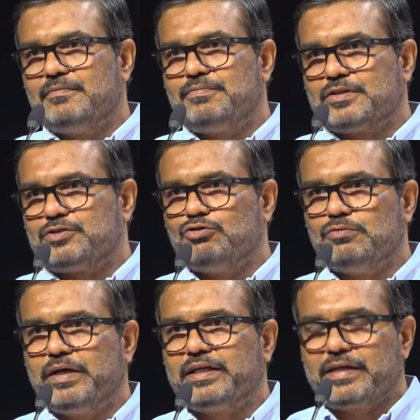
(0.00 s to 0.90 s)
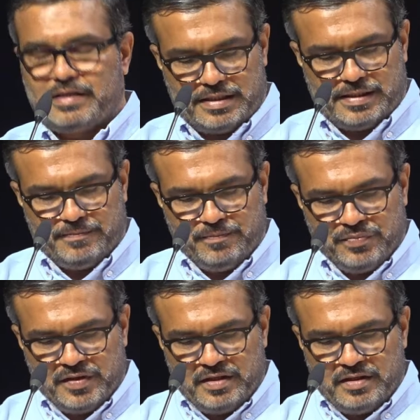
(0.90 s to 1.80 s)
pursued by Kerala.
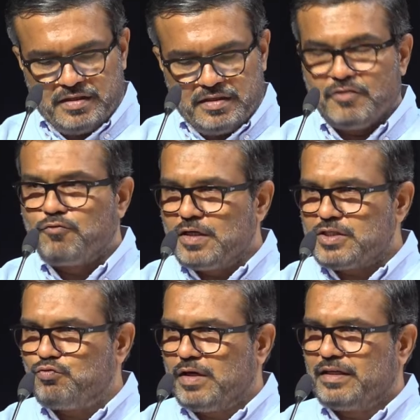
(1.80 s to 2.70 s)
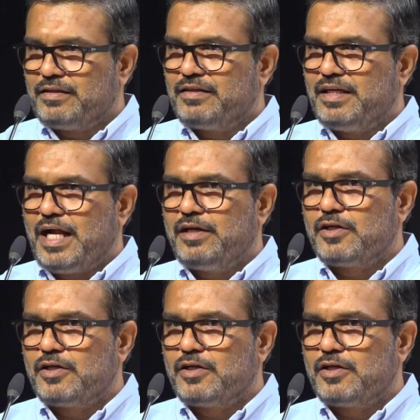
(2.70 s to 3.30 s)
The first one, land